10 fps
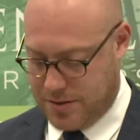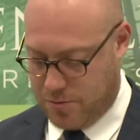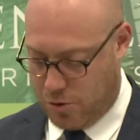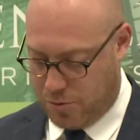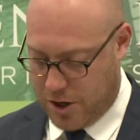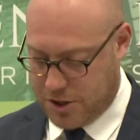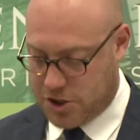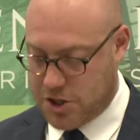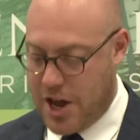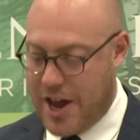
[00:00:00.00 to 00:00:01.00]

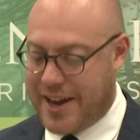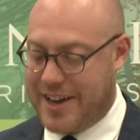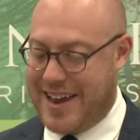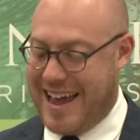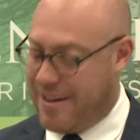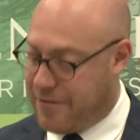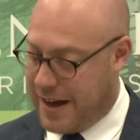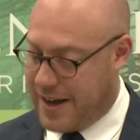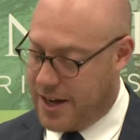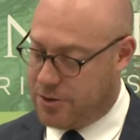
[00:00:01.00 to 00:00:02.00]
Woolworths, can
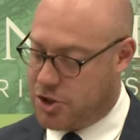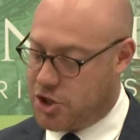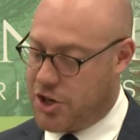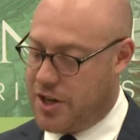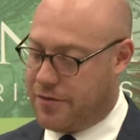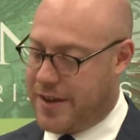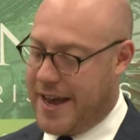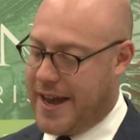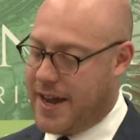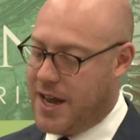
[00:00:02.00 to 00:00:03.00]
ever owe a duty of
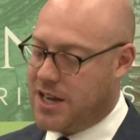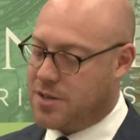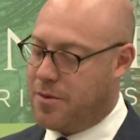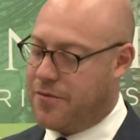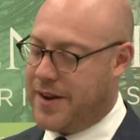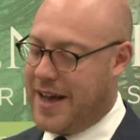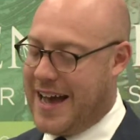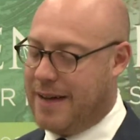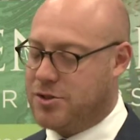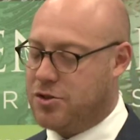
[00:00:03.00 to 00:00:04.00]
care to prevent a
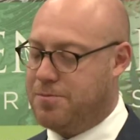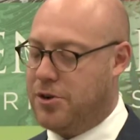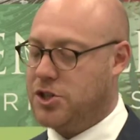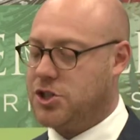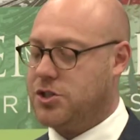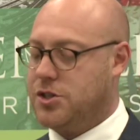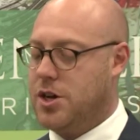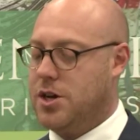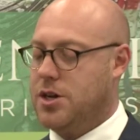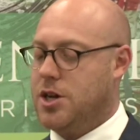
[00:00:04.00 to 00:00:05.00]
harm to a person
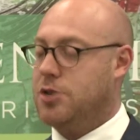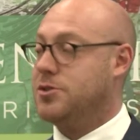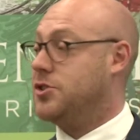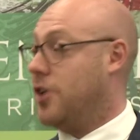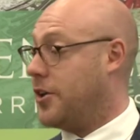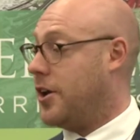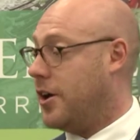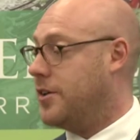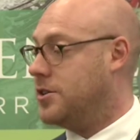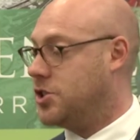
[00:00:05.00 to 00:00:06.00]
who is not
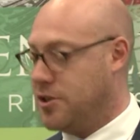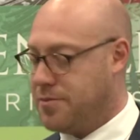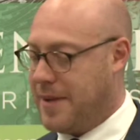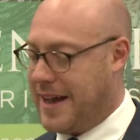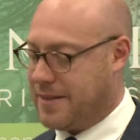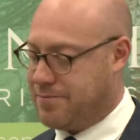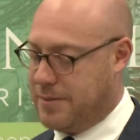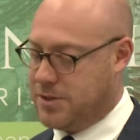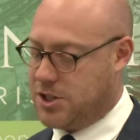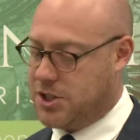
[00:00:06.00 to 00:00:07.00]
on supermarket
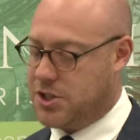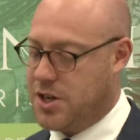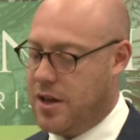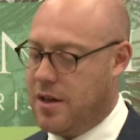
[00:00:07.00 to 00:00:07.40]
premises,